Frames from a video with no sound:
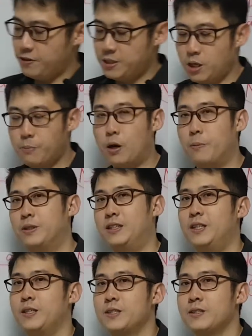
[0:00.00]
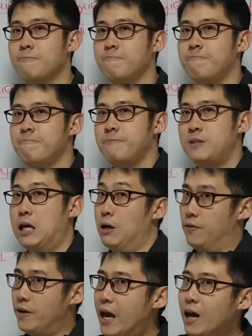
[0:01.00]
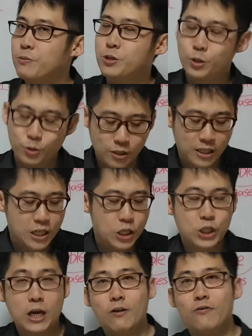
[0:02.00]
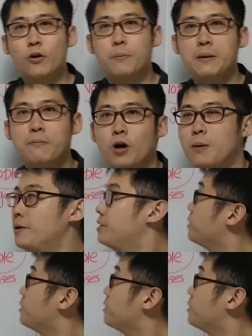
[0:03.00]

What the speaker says: physical properties. Now, if it helps you, share with you a bit more about